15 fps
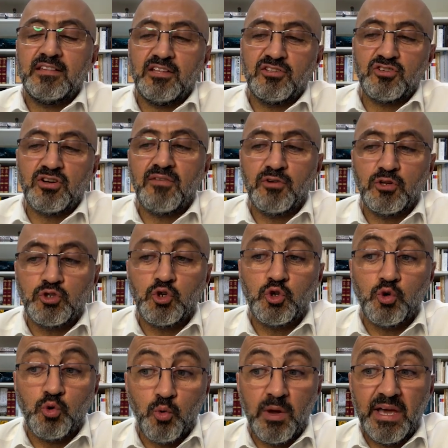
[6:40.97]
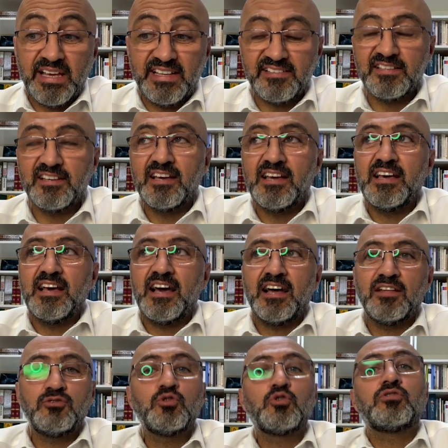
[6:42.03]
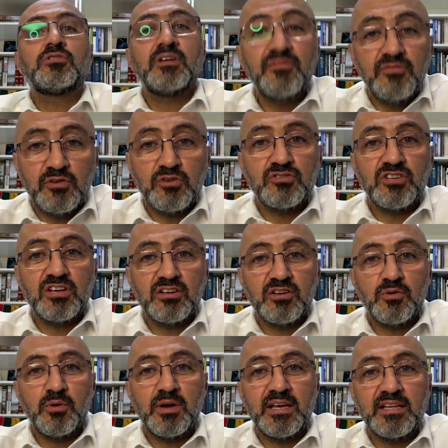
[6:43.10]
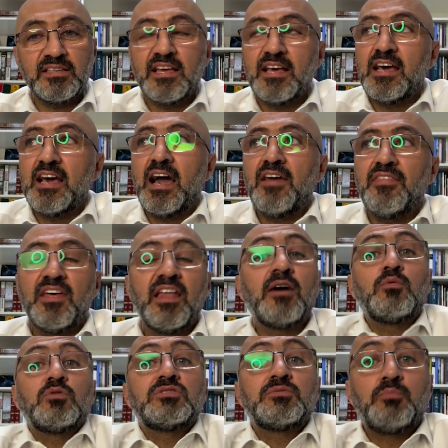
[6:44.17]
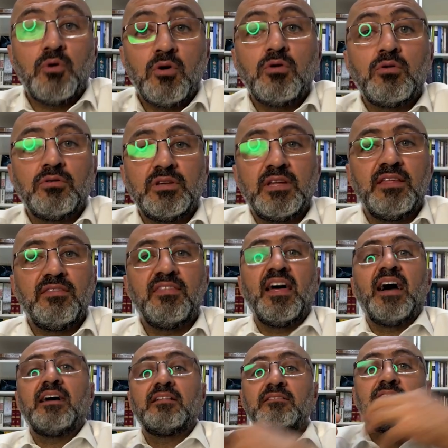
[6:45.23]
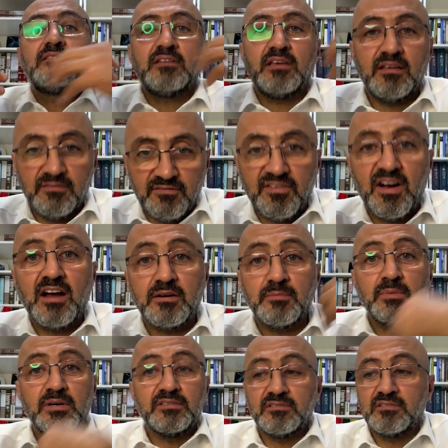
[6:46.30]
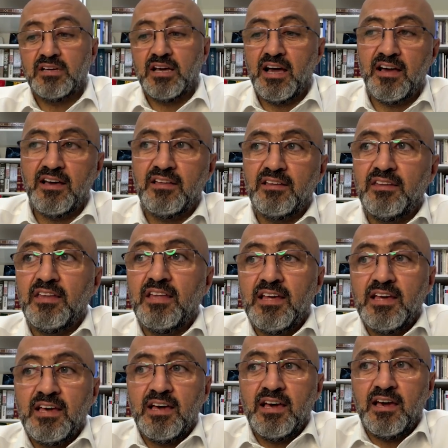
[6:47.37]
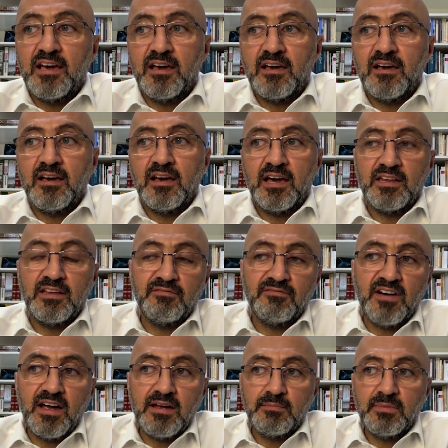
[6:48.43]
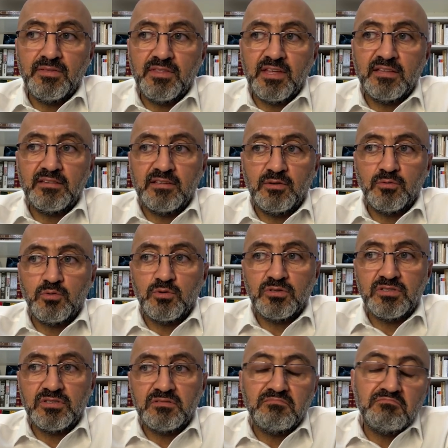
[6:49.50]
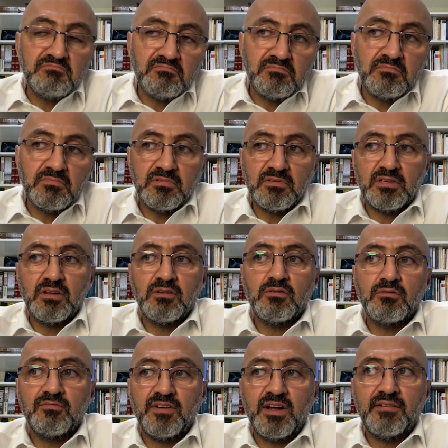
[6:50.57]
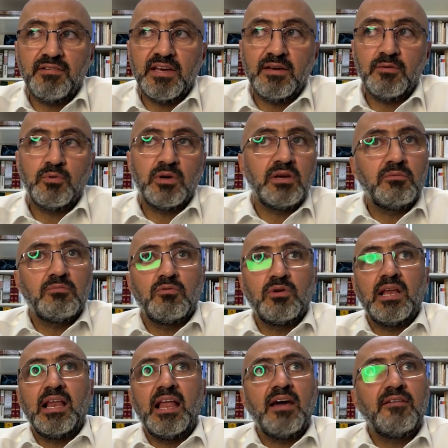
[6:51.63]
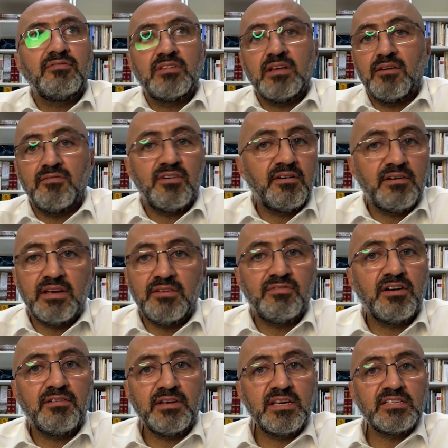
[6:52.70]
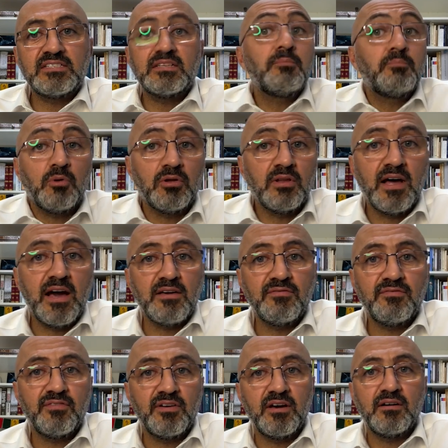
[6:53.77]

traveled to Kuwait and took refuge in Kuwait. And then I was born in that environment, and an environment that it was, very, we lived a very, very simple life.